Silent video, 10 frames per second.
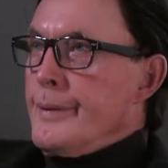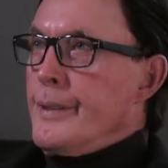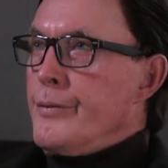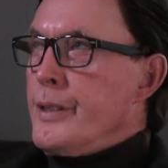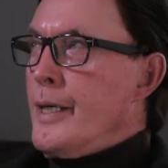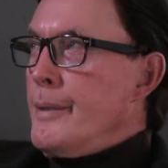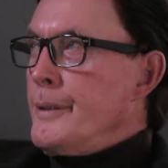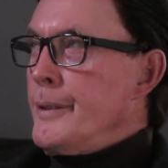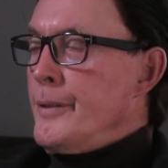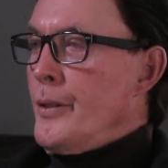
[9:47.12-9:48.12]
It's
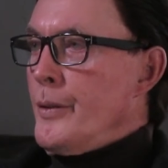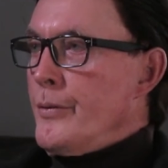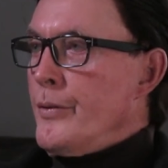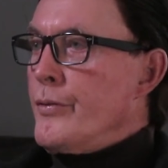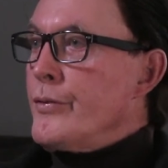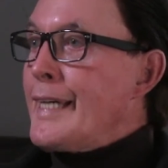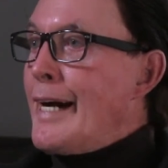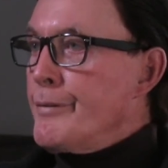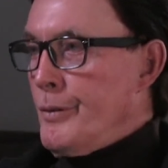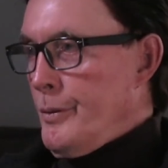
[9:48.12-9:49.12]
commonly known as a
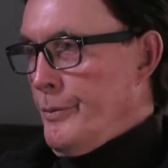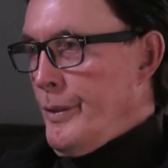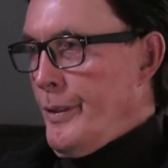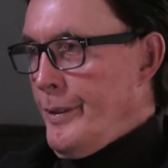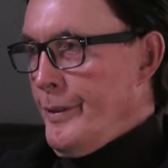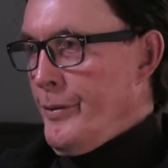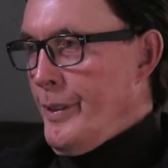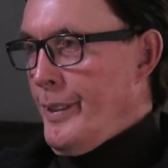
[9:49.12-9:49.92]
scaffold law, isn't